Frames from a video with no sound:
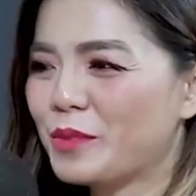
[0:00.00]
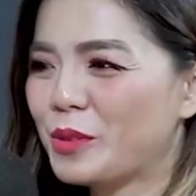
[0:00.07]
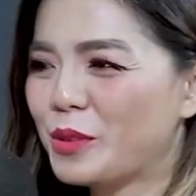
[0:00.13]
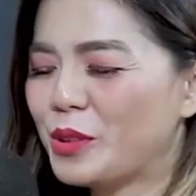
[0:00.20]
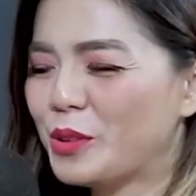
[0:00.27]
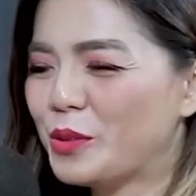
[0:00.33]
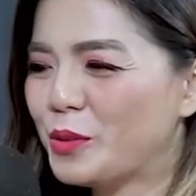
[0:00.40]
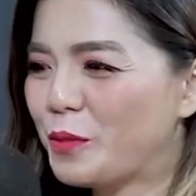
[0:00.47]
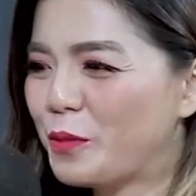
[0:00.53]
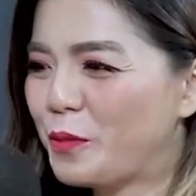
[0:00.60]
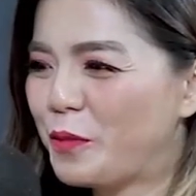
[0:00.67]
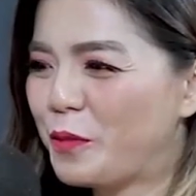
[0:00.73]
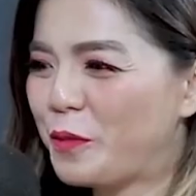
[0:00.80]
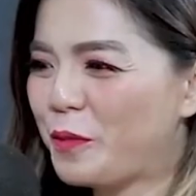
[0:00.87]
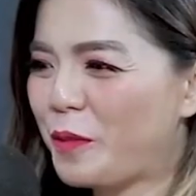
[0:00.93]
do you
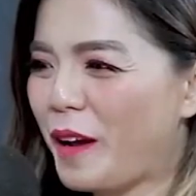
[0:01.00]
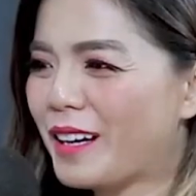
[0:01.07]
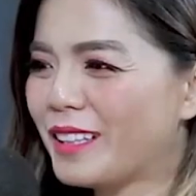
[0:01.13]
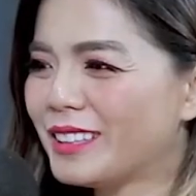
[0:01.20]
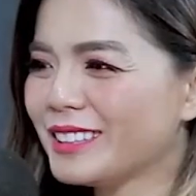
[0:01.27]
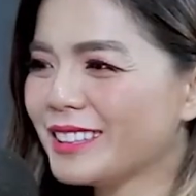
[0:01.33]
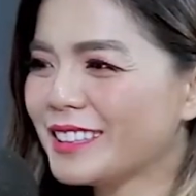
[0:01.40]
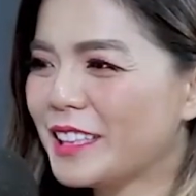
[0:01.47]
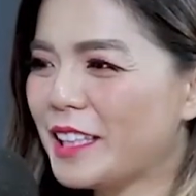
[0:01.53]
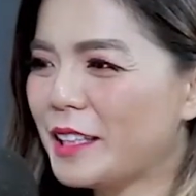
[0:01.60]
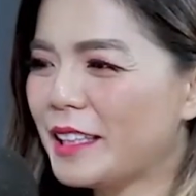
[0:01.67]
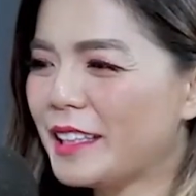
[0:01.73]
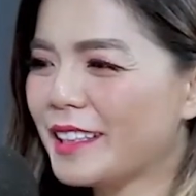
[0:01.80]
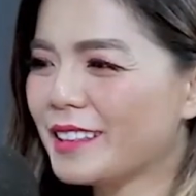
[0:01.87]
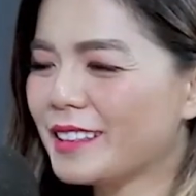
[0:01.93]
felt
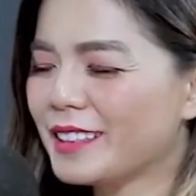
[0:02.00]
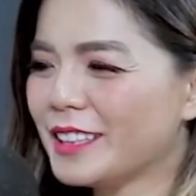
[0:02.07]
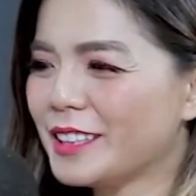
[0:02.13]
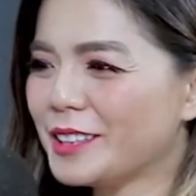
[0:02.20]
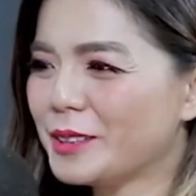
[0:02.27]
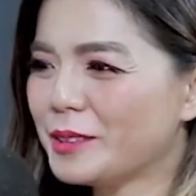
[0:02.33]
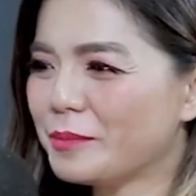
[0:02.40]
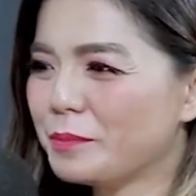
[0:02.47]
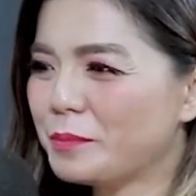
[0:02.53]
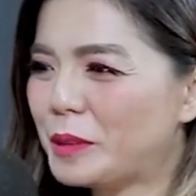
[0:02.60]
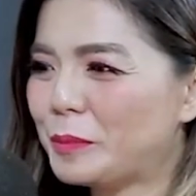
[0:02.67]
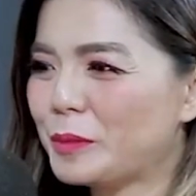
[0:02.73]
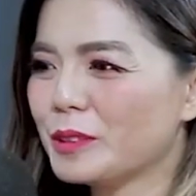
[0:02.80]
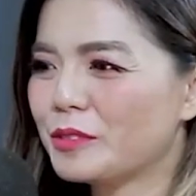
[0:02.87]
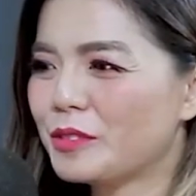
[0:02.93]
like
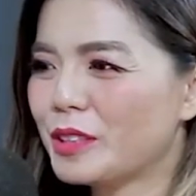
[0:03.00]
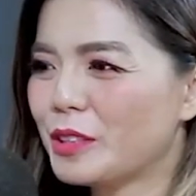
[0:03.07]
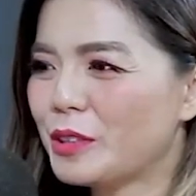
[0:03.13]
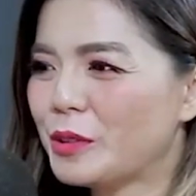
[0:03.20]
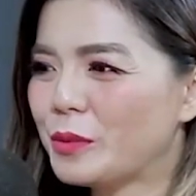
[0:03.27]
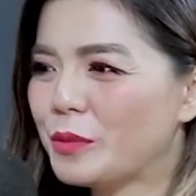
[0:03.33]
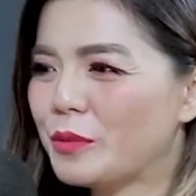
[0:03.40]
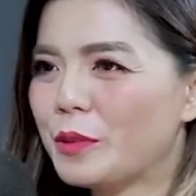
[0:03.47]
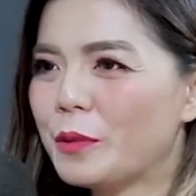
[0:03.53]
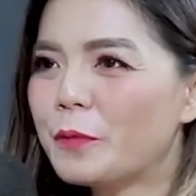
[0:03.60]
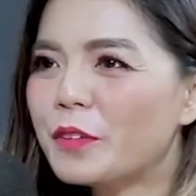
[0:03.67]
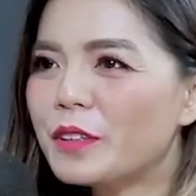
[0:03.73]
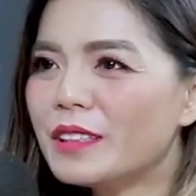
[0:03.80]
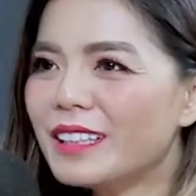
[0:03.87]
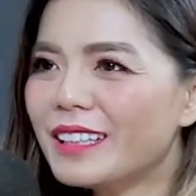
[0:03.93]
people treat you
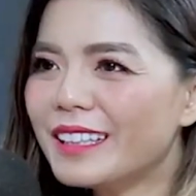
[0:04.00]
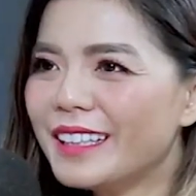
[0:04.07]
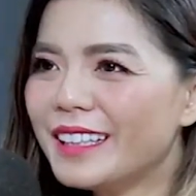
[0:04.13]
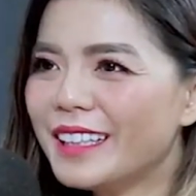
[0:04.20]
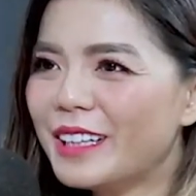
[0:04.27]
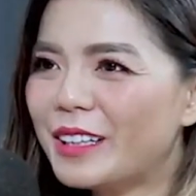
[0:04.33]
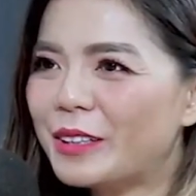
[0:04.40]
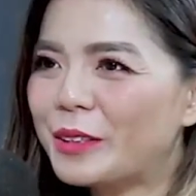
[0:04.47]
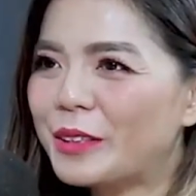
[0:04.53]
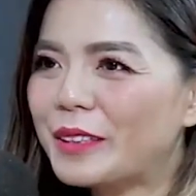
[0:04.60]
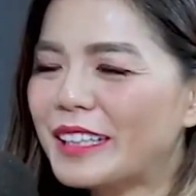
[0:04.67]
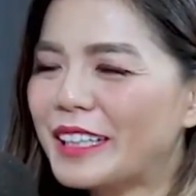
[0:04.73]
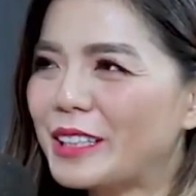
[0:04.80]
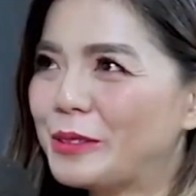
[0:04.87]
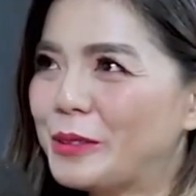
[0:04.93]
differently, or
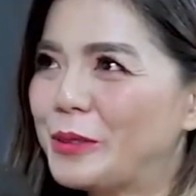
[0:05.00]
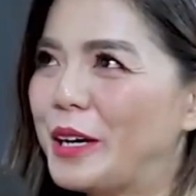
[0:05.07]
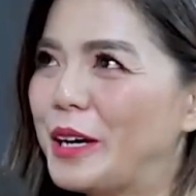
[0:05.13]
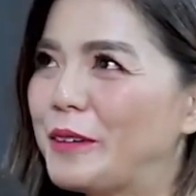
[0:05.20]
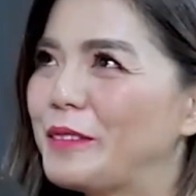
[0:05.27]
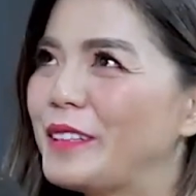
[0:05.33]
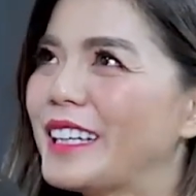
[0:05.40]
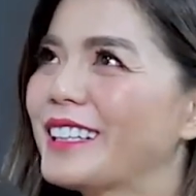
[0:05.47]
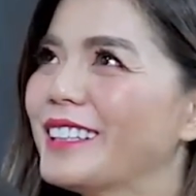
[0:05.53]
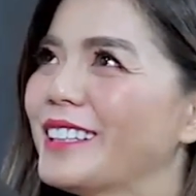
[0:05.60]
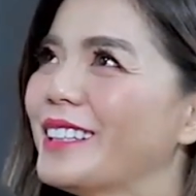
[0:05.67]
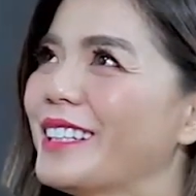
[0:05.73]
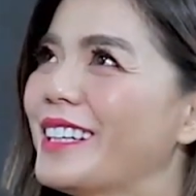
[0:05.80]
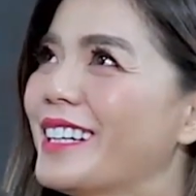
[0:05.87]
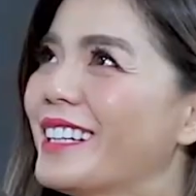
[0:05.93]
like do you have like
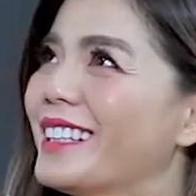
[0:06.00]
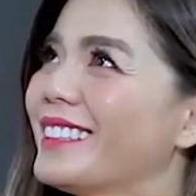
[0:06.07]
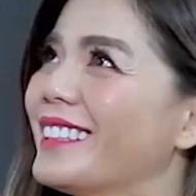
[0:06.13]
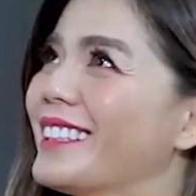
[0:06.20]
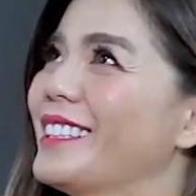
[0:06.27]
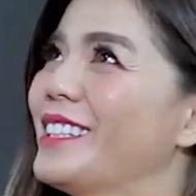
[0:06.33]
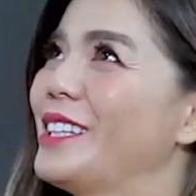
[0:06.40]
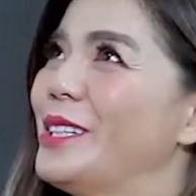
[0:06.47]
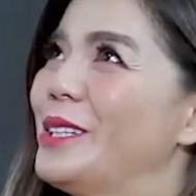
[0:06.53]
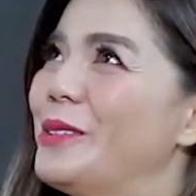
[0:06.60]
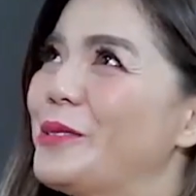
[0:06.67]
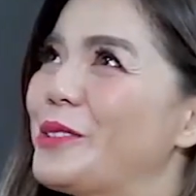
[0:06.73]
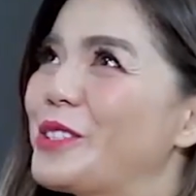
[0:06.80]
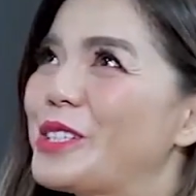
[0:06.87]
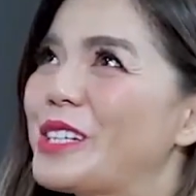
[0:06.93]
a
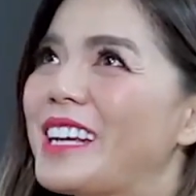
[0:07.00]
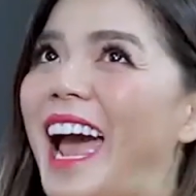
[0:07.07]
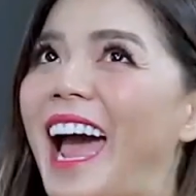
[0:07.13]
huge